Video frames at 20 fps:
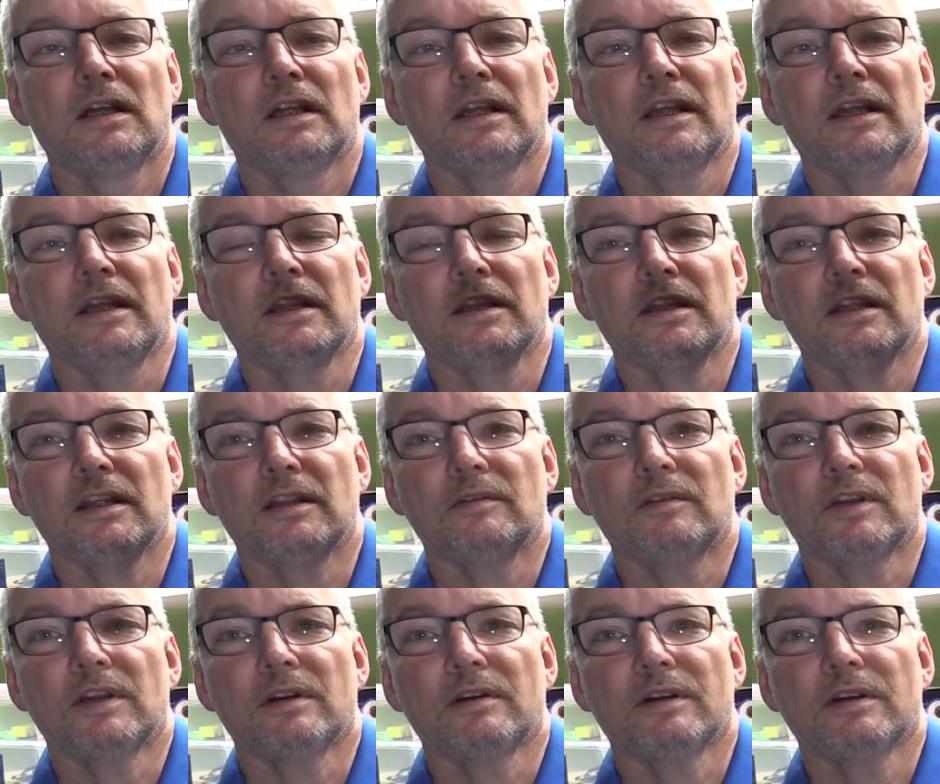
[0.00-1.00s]
And it,
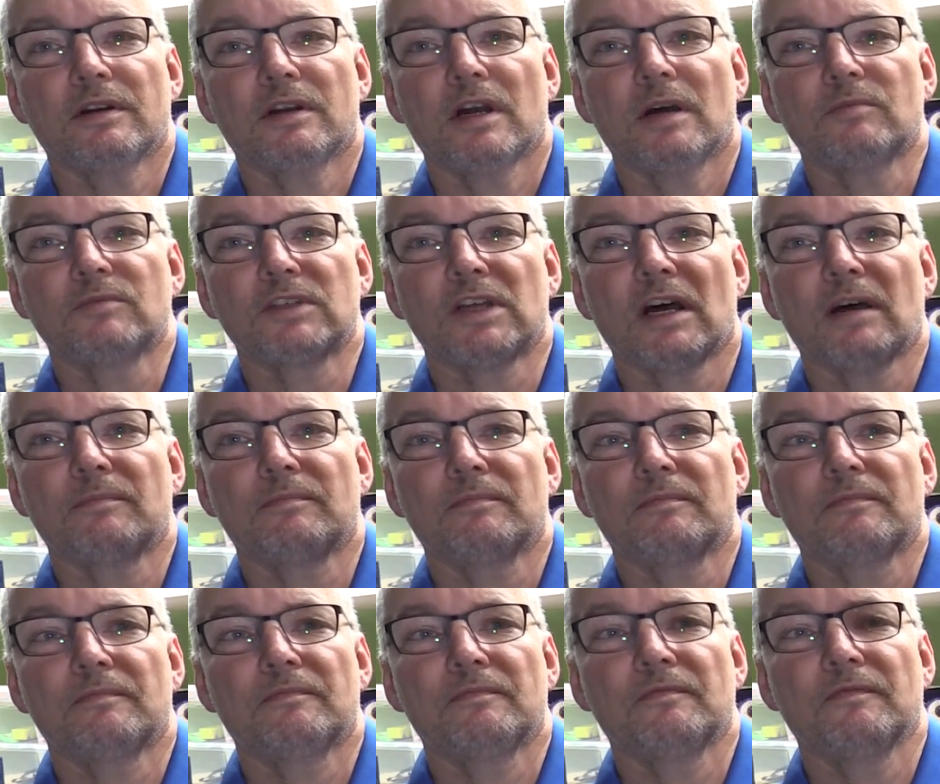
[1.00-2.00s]
it comes up
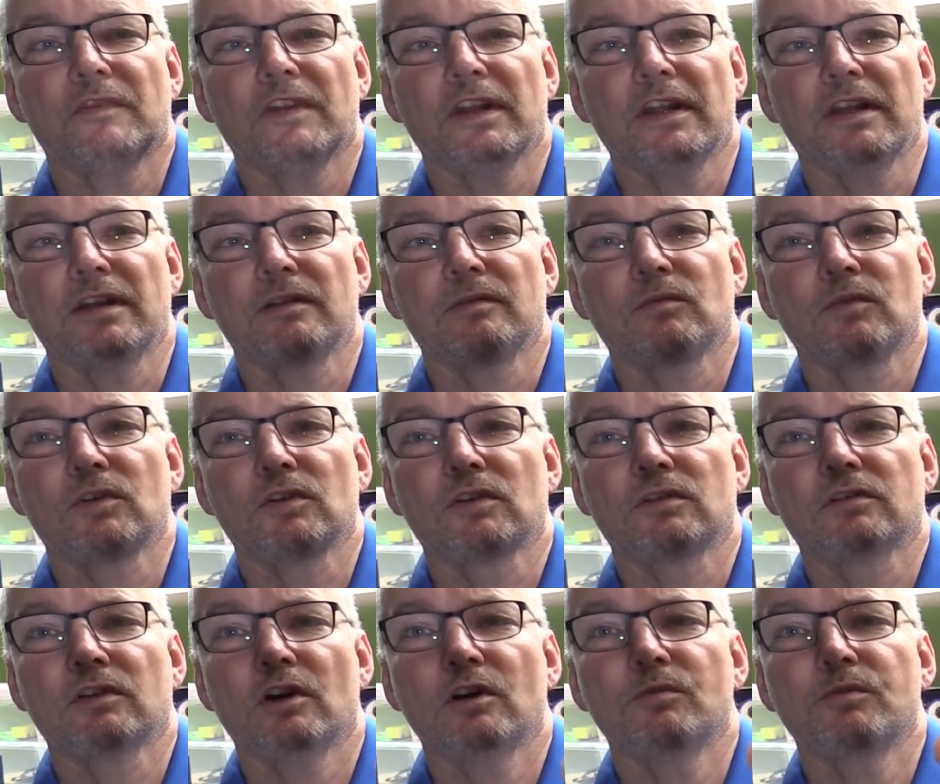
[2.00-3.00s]
and will
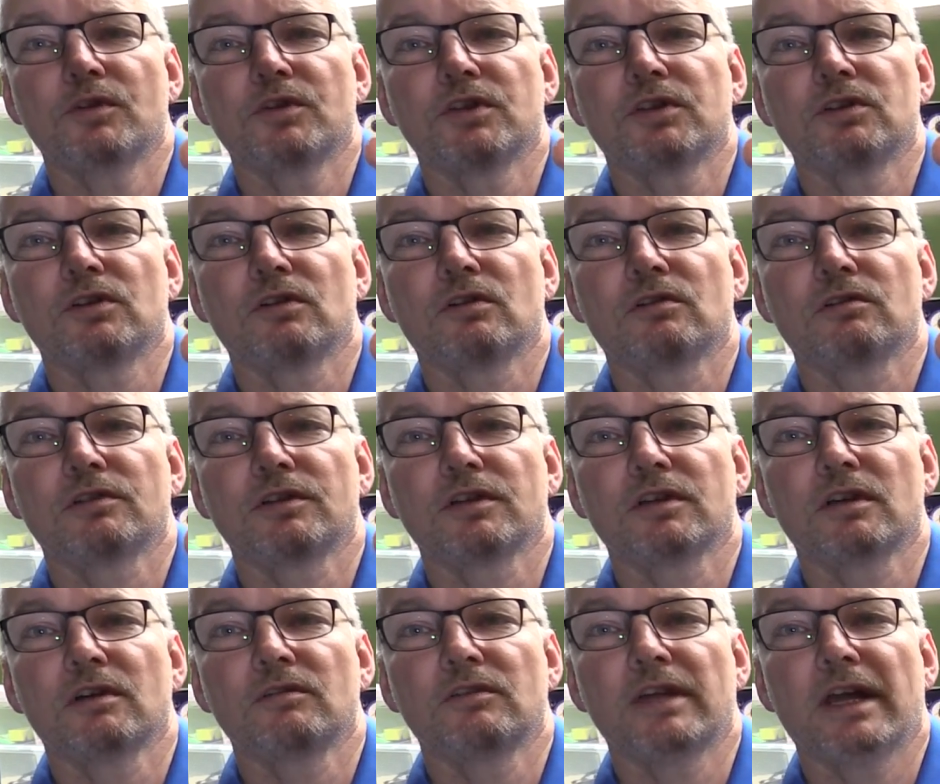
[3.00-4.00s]
open the door and
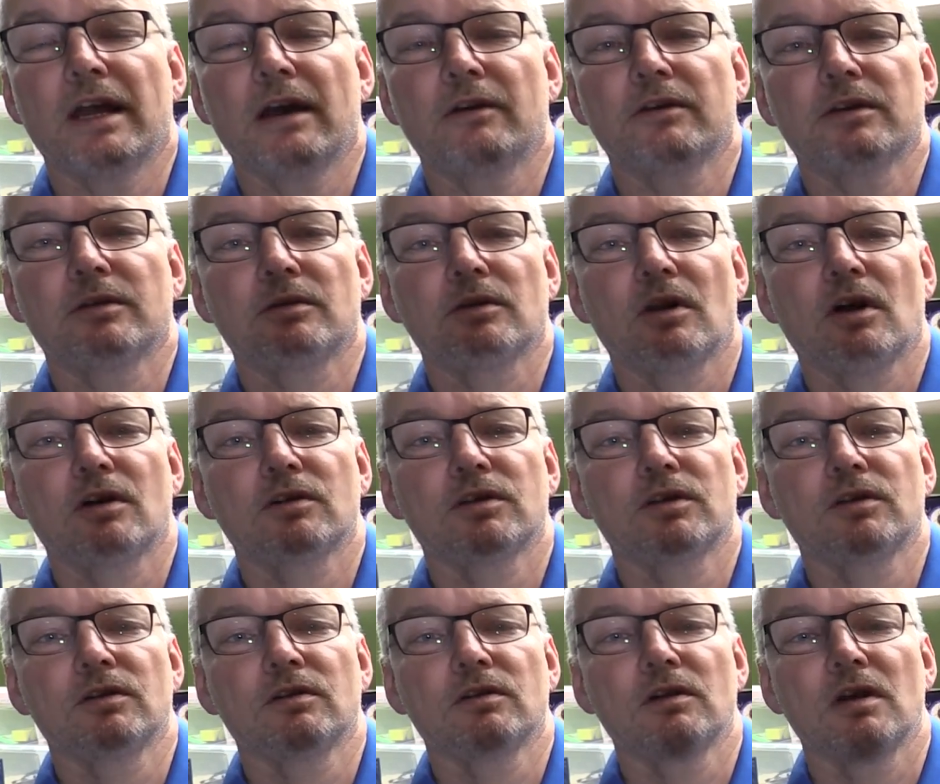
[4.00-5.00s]
go down, it will lock the
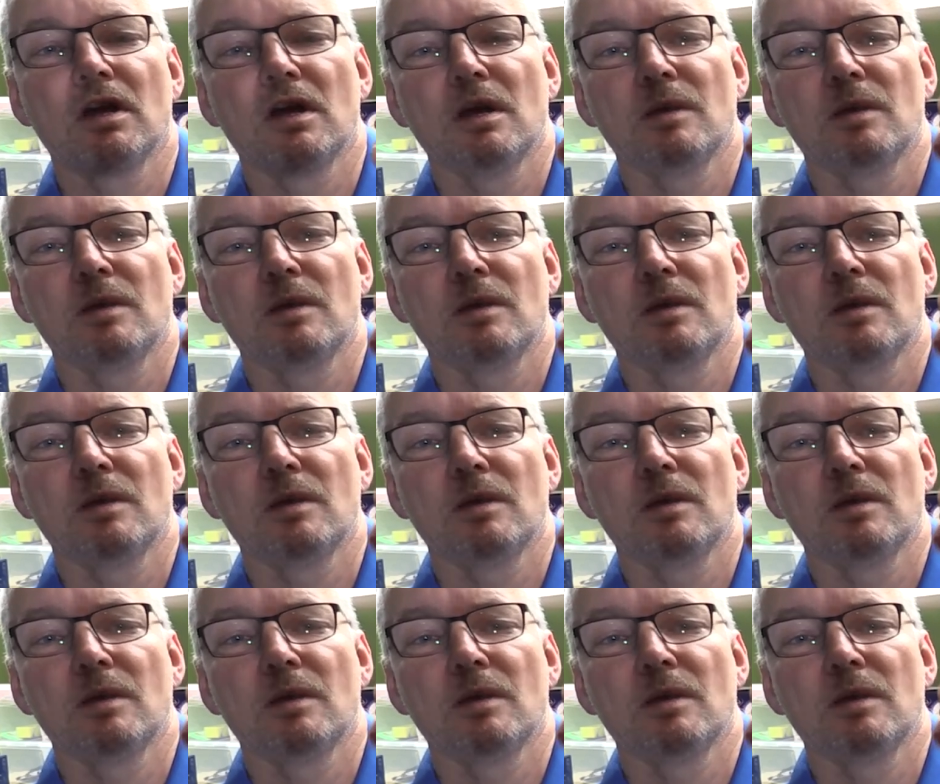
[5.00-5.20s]
door.